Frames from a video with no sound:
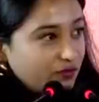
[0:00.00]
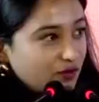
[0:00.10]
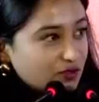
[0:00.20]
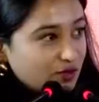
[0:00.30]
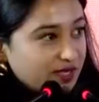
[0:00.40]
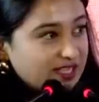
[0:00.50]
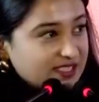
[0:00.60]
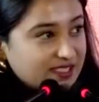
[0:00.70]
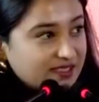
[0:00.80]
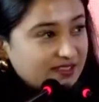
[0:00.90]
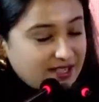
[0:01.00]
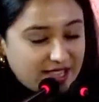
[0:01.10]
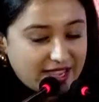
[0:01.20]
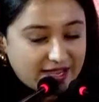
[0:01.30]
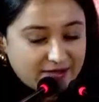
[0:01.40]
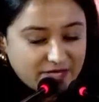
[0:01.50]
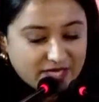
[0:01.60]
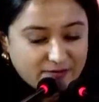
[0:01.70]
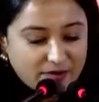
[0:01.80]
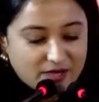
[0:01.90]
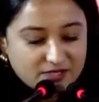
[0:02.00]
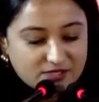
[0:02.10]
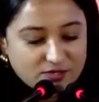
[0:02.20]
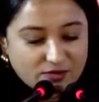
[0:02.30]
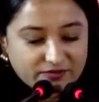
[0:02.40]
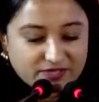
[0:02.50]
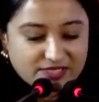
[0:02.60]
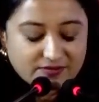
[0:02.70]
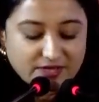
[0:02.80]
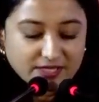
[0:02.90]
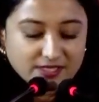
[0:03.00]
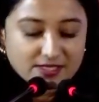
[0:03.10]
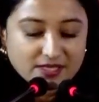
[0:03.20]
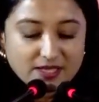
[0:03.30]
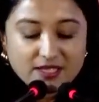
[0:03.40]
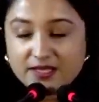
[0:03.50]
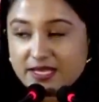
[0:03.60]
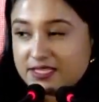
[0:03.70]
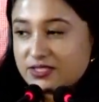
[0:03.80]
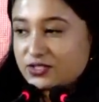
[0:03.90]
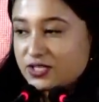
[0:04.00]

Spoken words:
for joining us here and being a part of this event. Ladies and